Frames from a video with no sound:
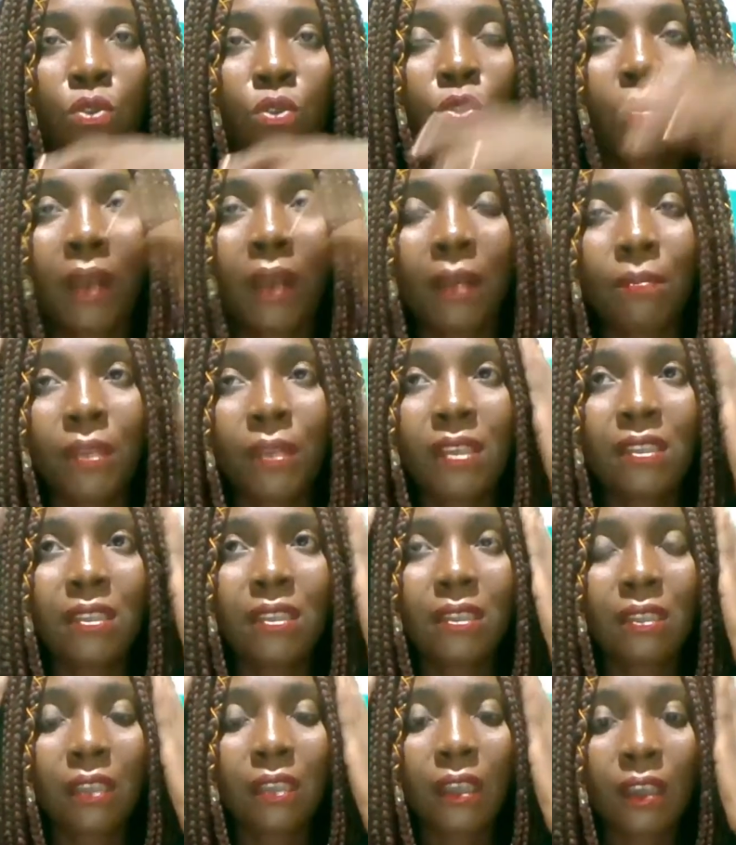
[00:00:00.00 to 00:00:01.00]
Human beings
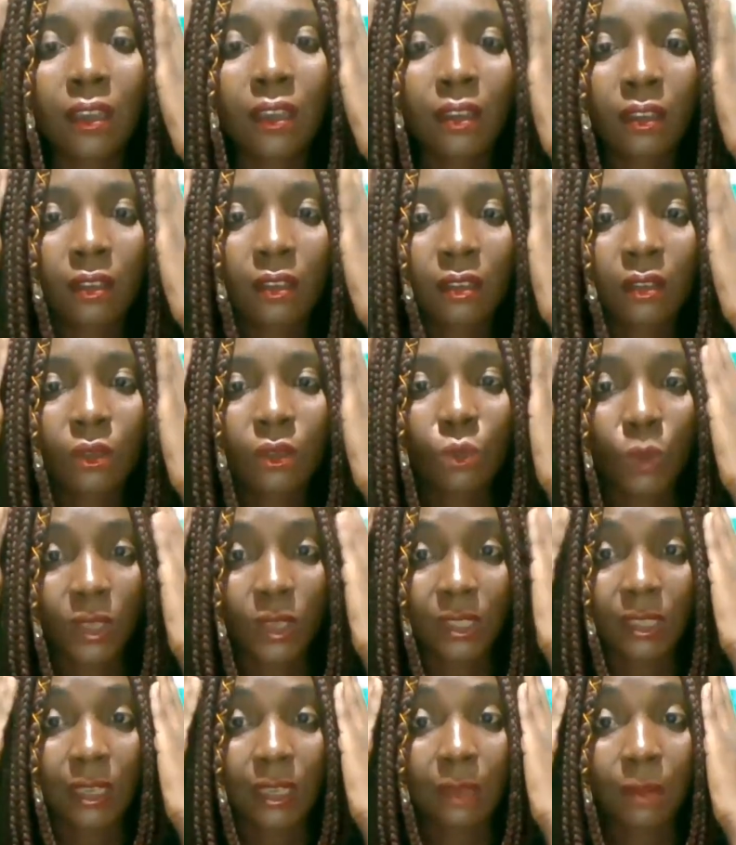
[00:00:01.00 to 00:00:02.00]
think
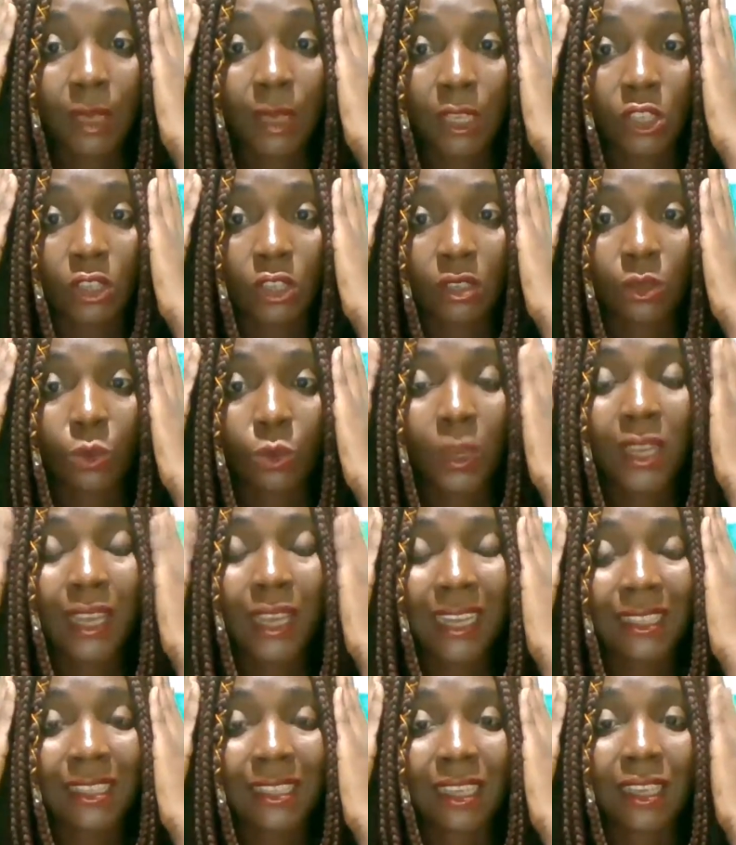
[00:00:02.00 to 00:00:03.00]
with images. When
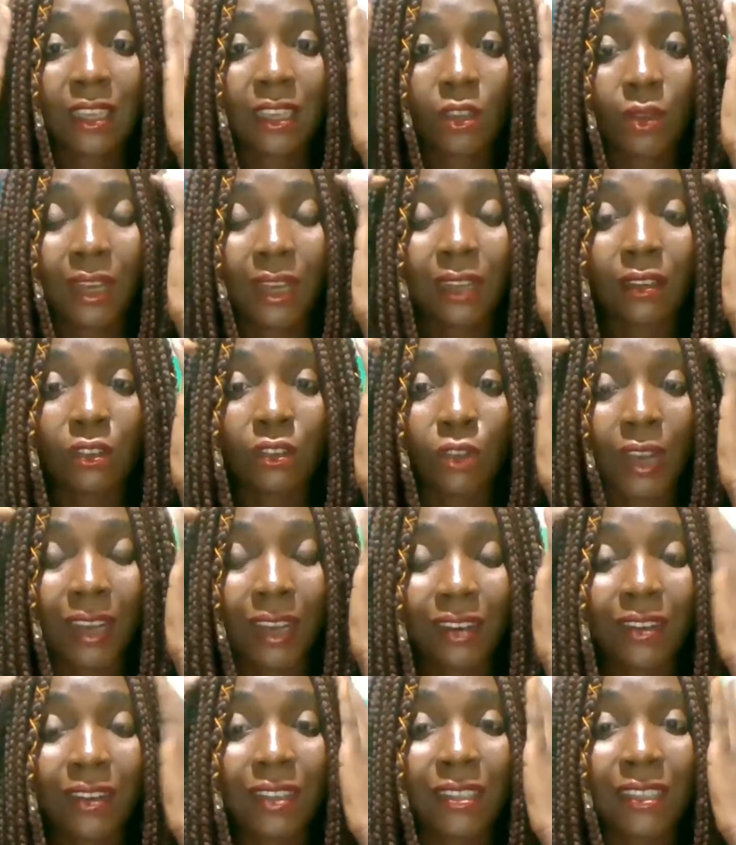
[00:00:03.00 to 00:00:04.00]
you are thinking, you are
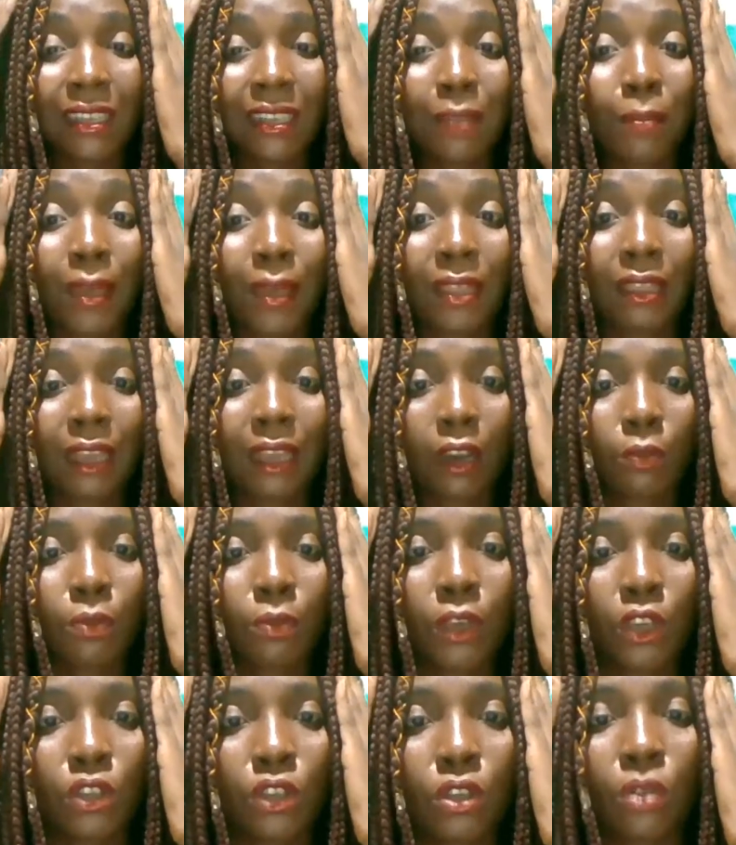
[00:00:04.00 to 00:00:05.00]
creating a mental
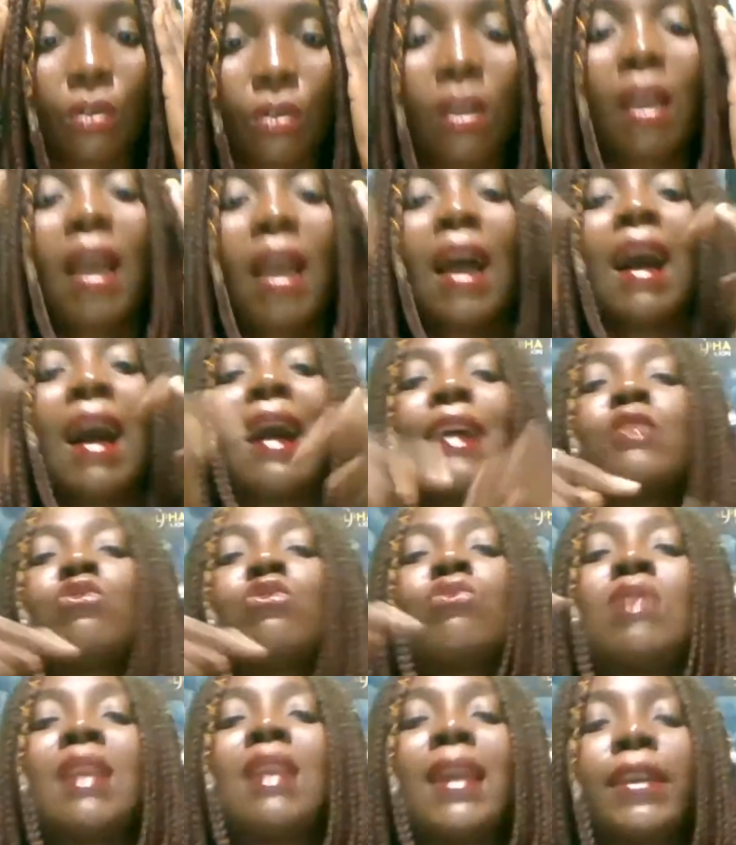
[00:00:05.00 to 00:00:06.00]
picture and
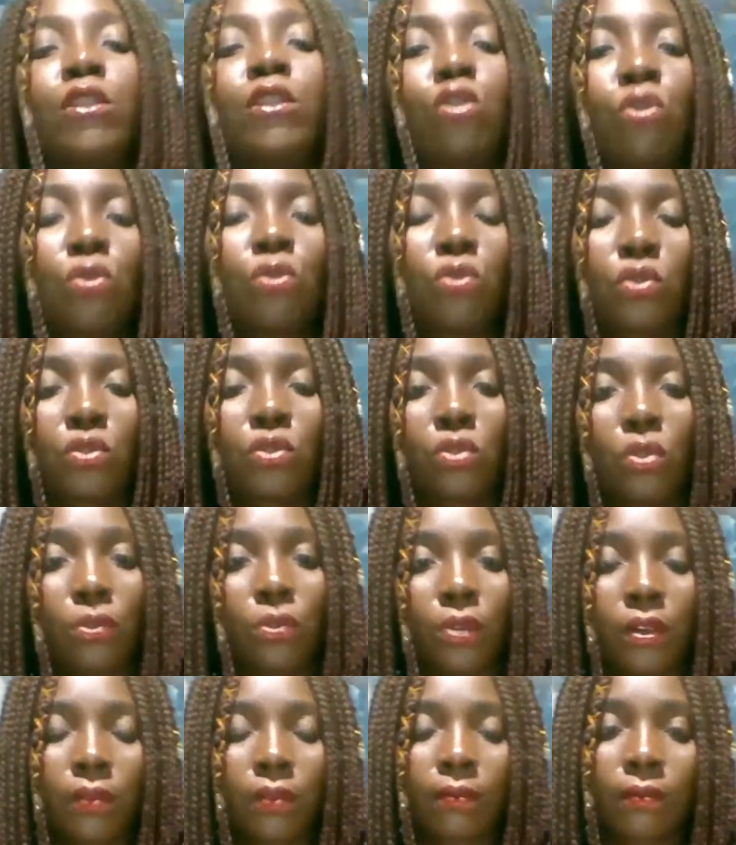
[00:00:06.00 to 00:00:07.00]
you learn through
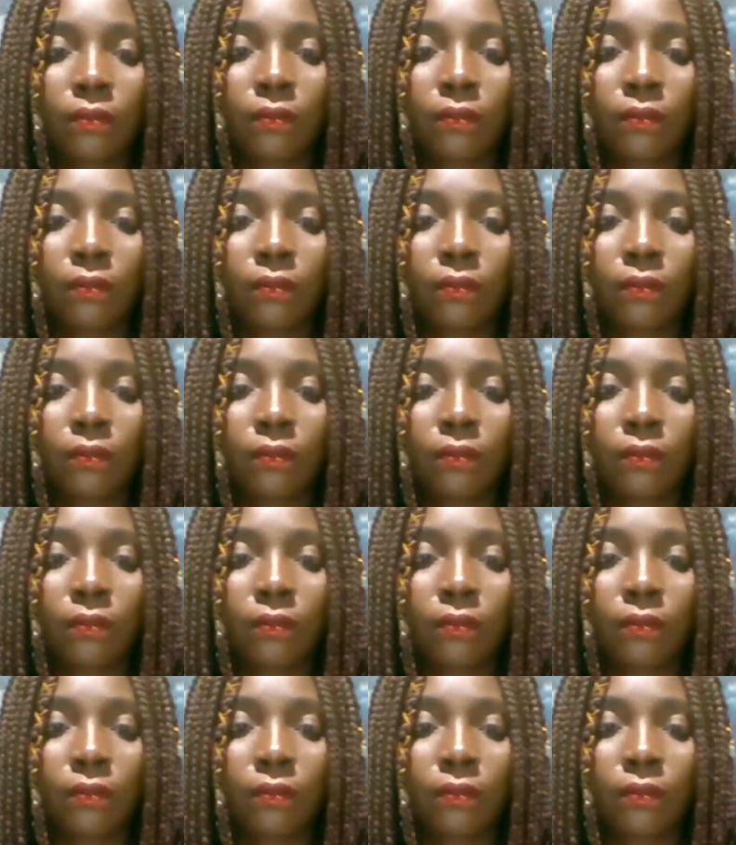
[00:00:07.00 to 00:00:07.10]
story.